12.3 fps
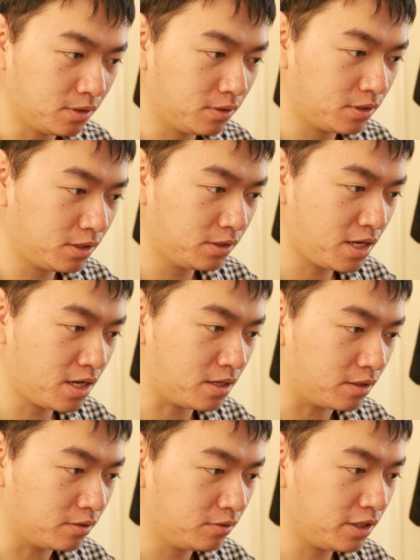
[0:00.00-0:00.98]
And
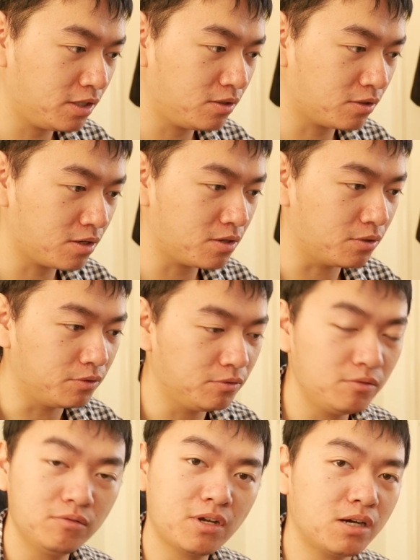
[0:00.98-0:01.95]
yeah, there you go.
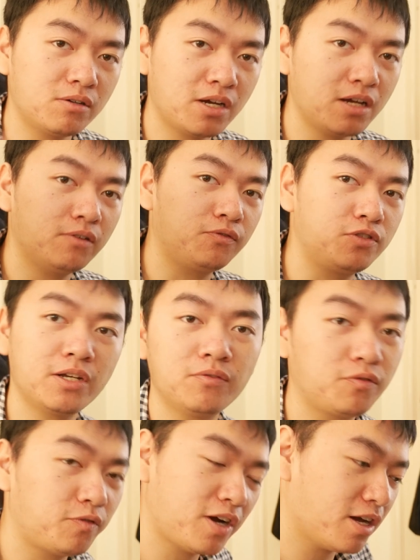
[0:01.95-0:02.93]
You now have Gen
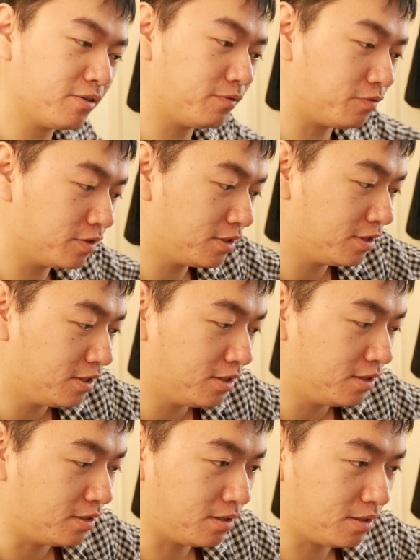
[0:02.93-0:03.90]
5
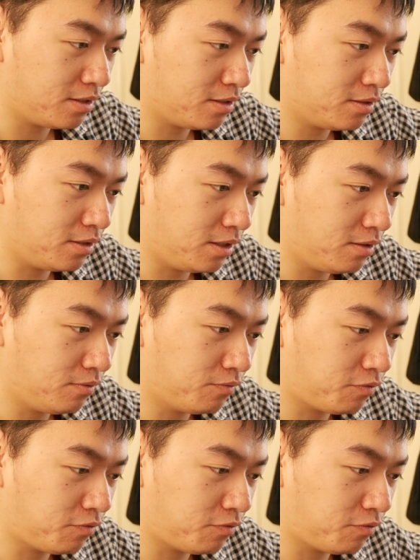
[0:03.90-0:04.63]
in